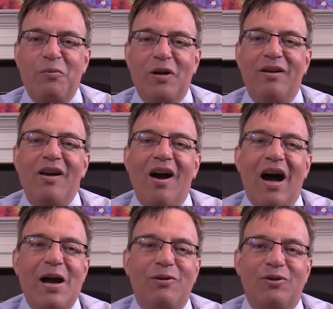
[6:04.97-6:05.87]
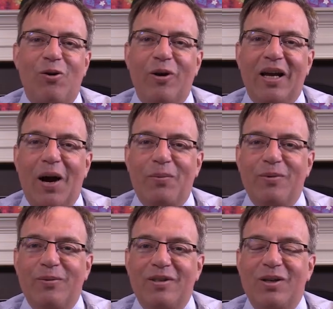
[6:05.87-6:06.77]
When I was growing up, it
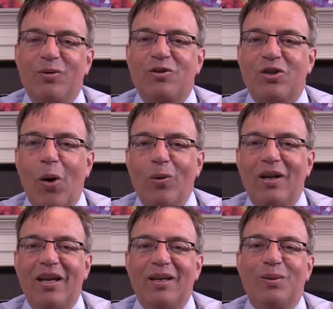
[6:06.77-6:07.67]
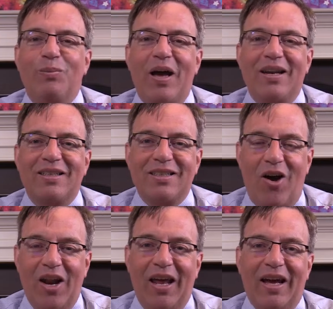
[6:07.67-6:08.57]
was Sony and
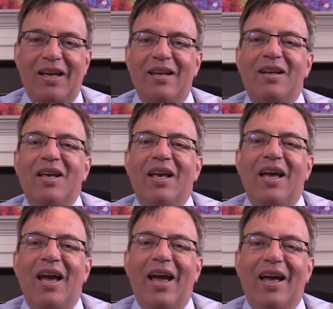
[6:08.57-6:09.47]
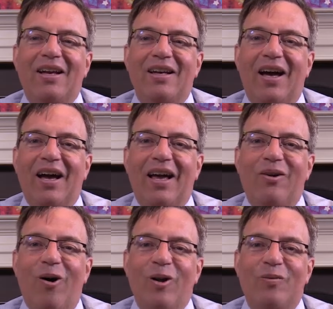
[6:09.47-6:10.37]
Panasonic and
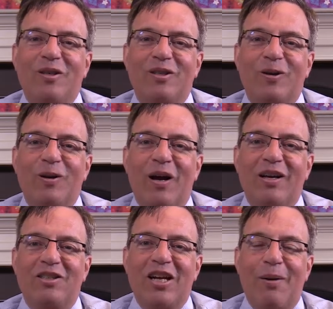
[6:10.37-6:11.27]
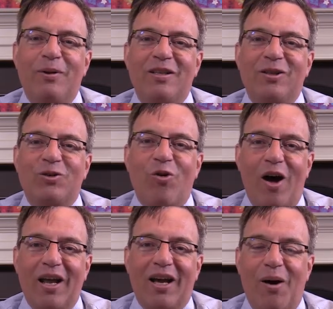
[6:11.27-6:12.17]
all of these Japanese
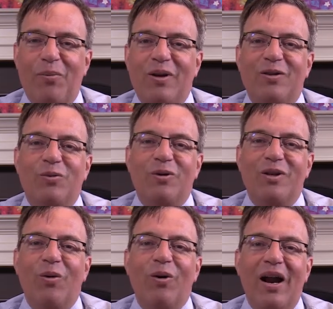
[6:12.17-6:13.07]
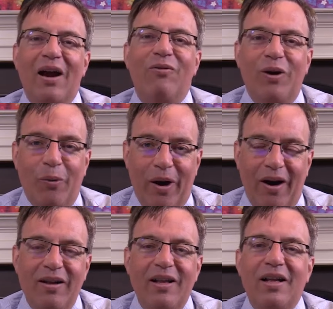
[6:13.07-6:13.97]
electronic companies were
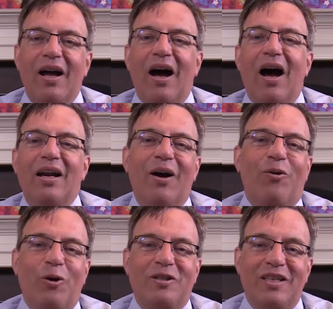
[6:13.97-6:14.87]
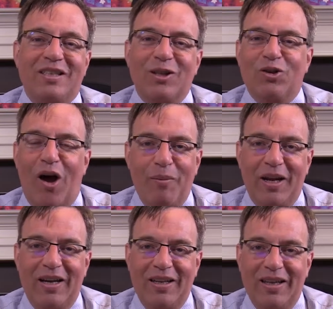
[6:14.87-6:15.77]
everywhere. Now, of course, they still
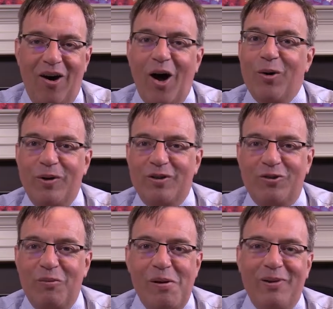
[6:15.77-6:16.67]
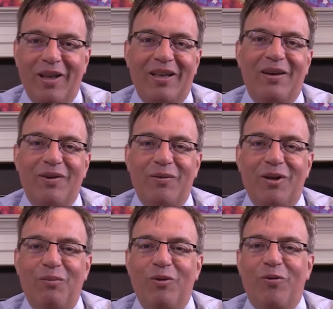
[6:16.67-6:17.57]
dominate in the auto industry, maybe like they've never
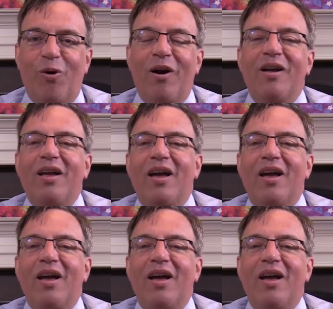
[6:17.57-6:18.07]
done before.